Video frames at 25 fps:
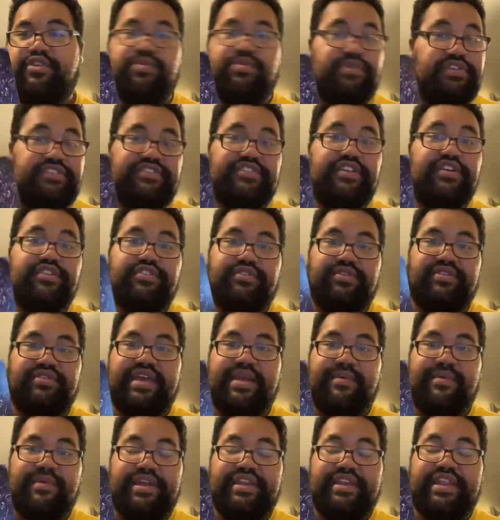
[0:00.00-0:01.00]
We still do
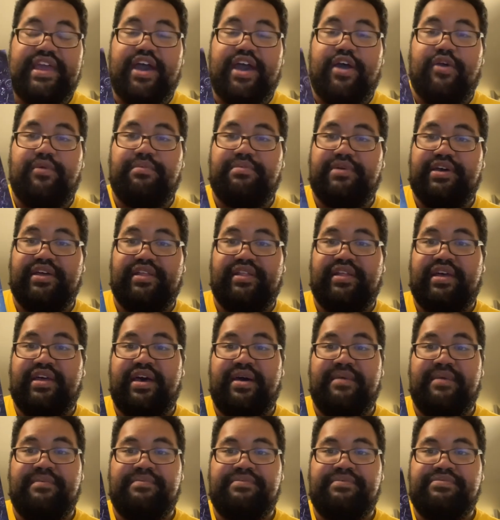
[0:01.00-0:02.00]
that right now, but
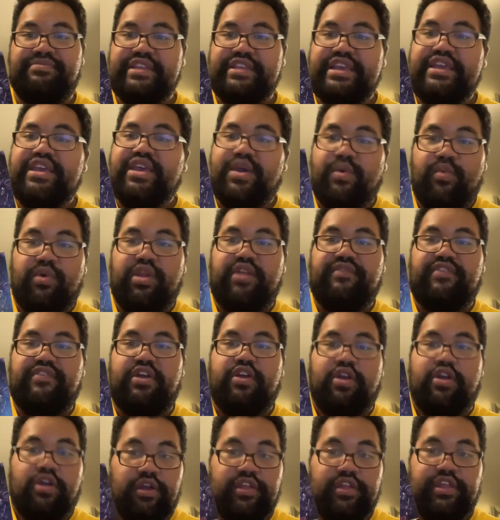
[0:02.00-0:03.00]
one of
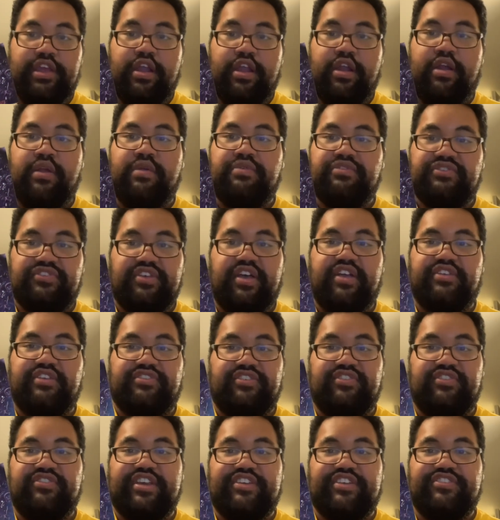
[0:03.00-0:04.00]
our earlier song
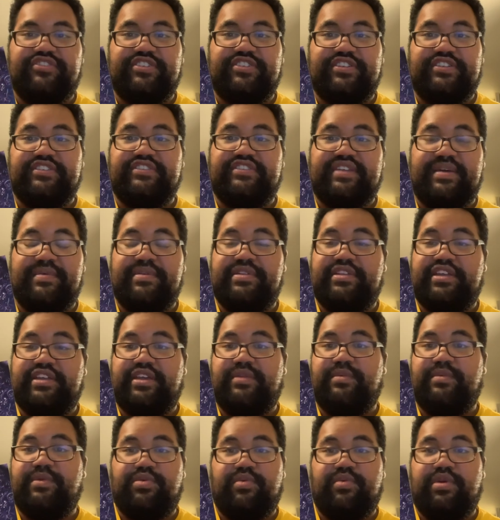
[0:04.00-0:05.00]
suggestions that we did
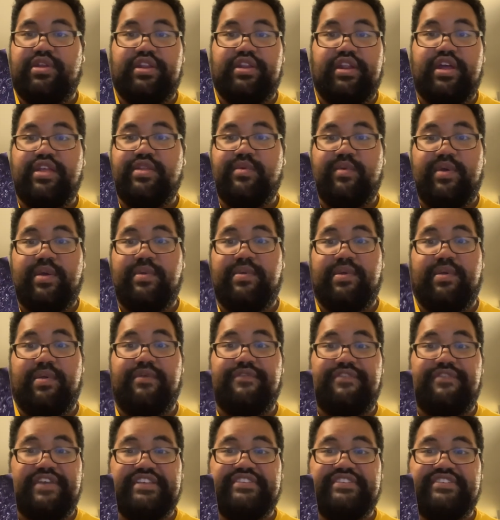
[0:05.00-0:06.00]
with one another when we were
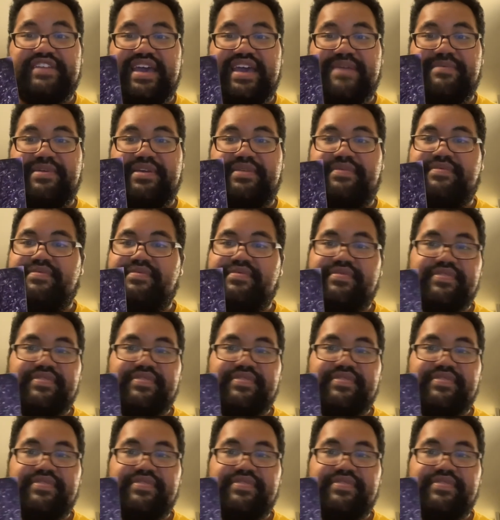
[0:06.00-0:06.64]
FaceTiming,